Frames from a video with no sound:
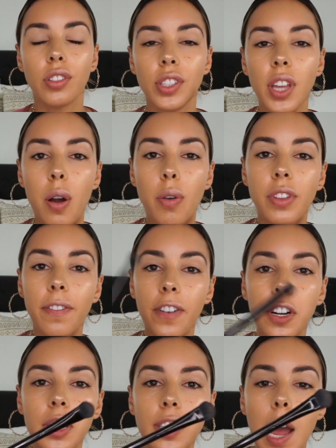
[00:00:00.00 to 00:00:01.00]
So the
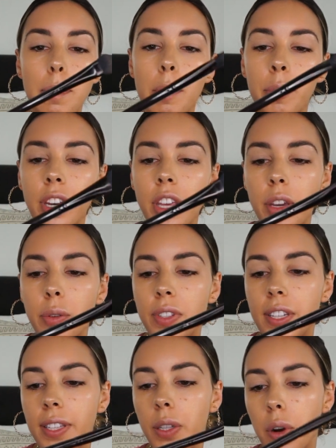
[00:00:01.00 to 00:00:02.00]
first step, I'm gonna use
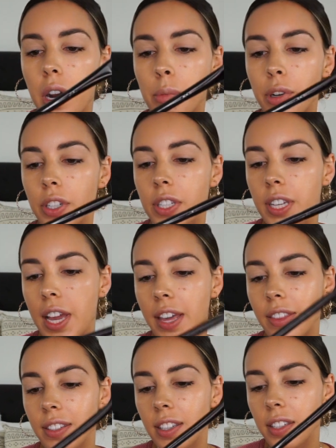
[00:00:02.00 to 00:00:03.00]
this Laura
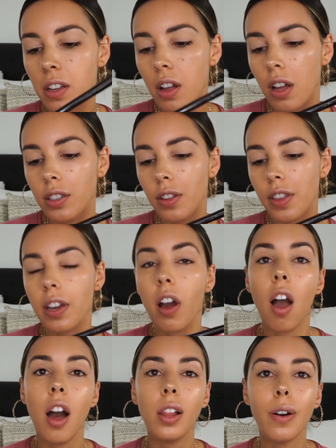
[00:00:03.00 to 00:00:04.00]
Mercier. This is called the
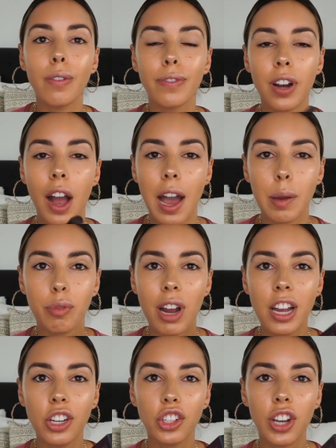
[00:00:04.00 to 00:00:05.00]
All Over Eye
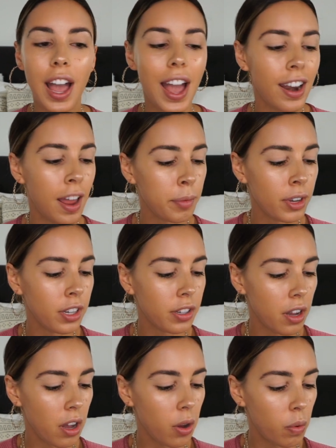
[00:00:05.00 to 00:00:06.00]
Brush, and I'm gonna
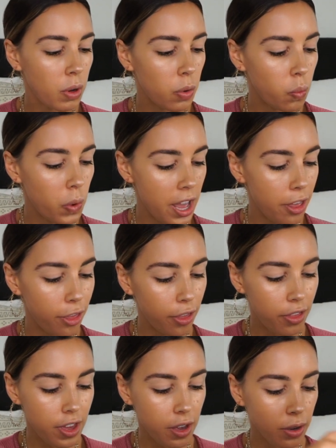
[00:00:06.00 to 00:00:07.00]
go with
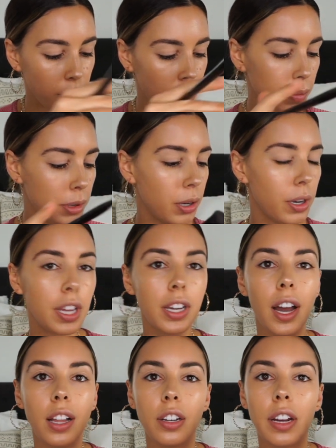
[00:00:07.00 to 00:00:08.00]
the Huda Beauty
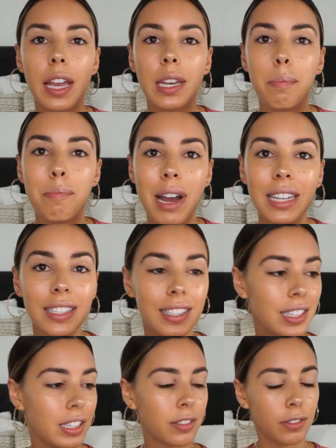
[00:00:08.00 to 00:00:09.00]
Color in
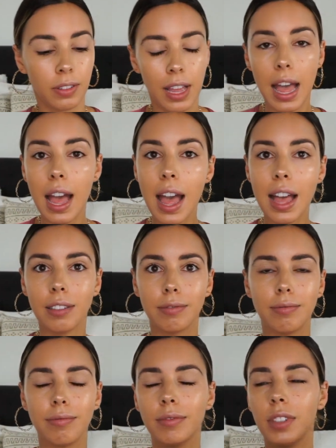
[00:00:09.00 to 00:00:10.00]
Musk. Ah!
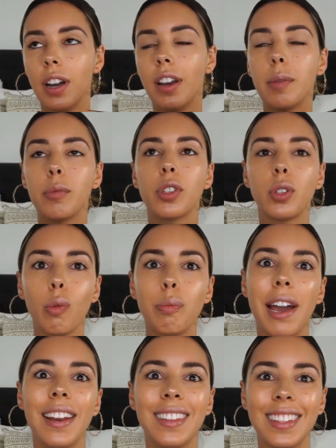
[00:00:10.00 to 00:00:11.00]
God, I'm so
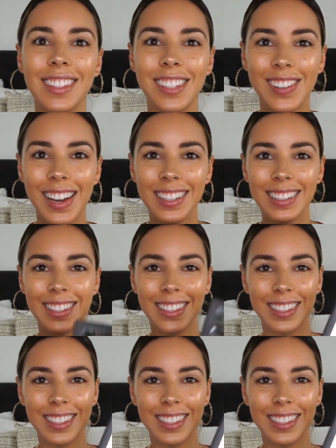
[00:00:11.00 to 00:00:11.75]
bad at this, you guys.